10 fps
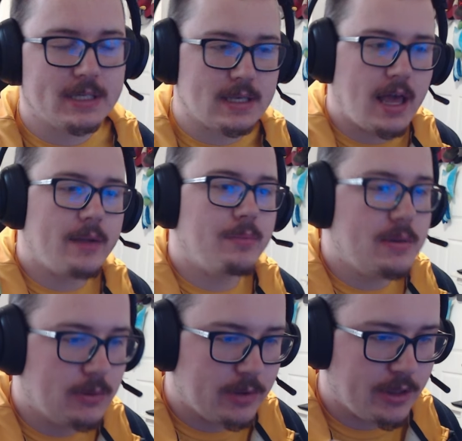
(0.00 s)
a lot of
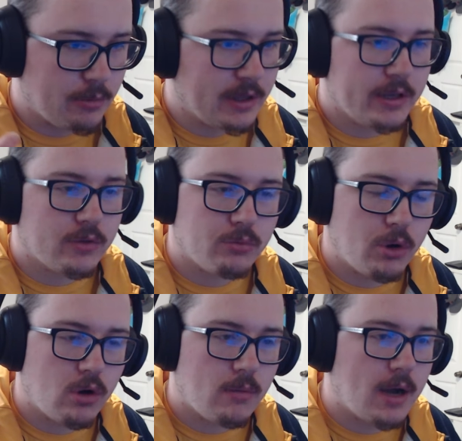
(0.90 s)
people when they're playing through
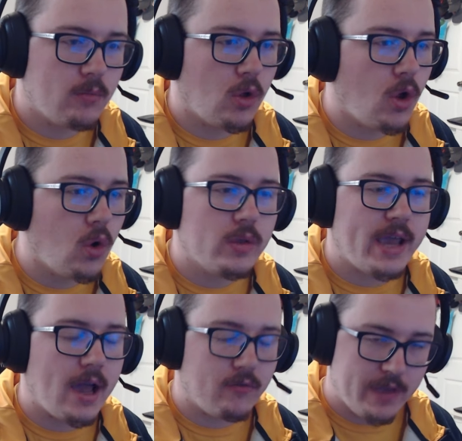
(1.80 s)
Pokemon will only
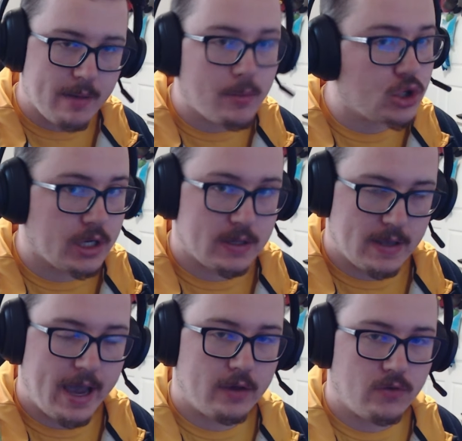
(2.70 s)
have damaging
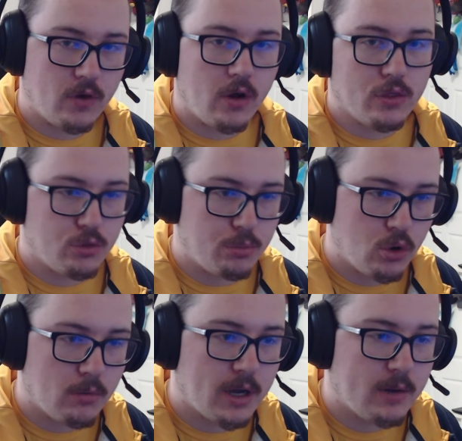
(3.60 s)
attacks on their
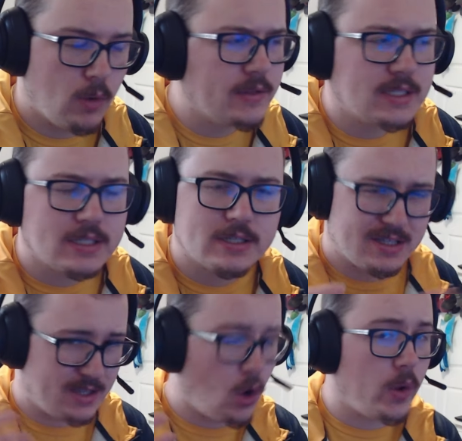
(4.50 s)
Pokemon. And while this is
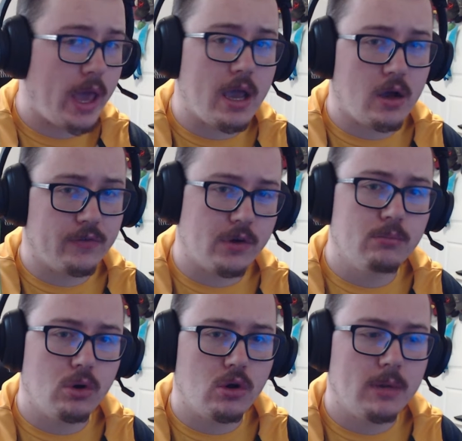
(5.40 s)
okay on some
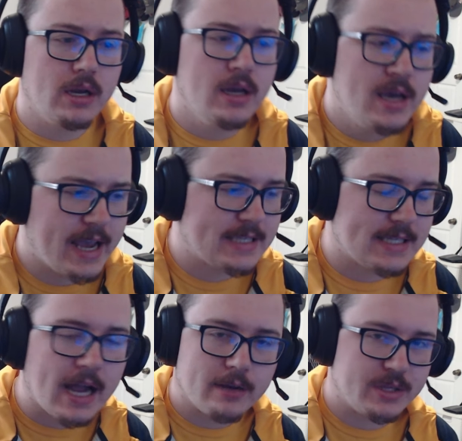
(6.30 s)
Pokemon, it's
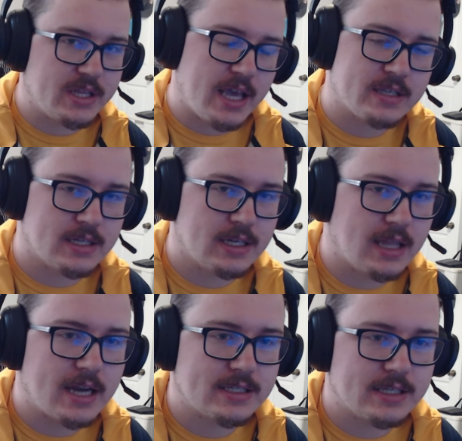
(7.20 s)
not going to be the case in a
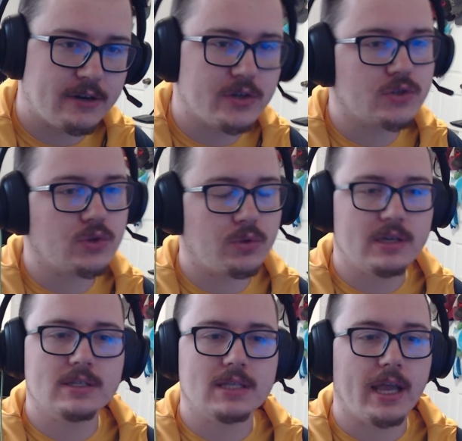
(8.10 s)
lot of scenarios. So
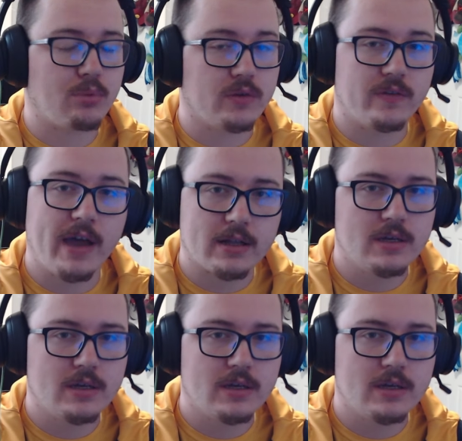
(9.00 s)
things like Protect,